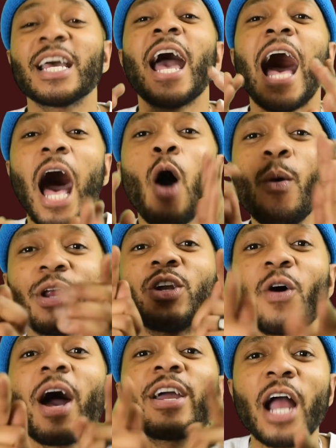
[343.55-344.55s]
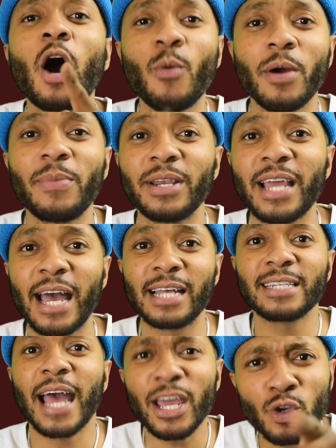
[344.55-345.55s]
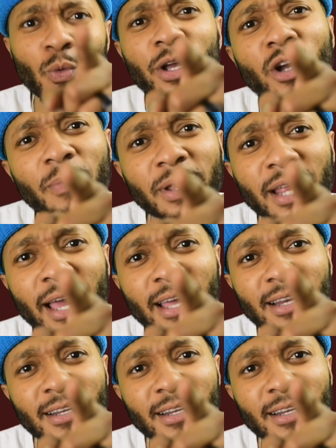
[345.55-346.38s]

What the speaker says: I want to know how y'all wear beanie hats. How you wear your beanie hat?